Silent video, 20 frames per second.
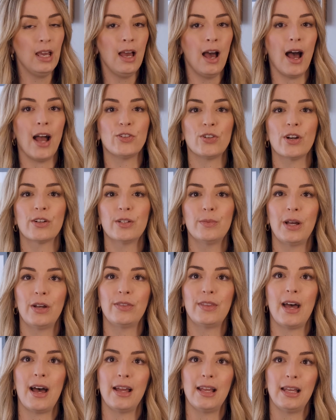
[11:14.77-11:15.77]
I talked
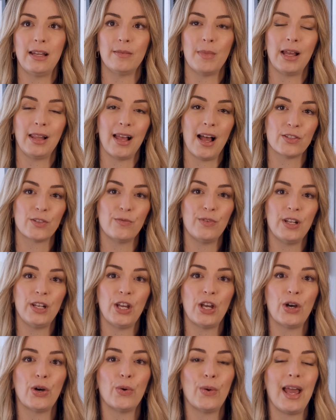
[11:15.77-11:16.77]
about that in my last
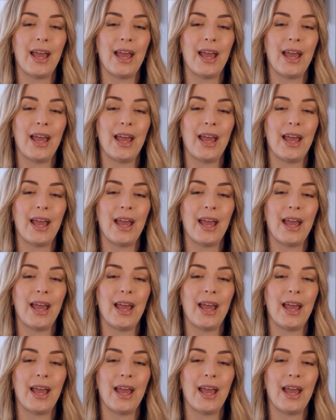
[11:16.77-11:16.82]
video,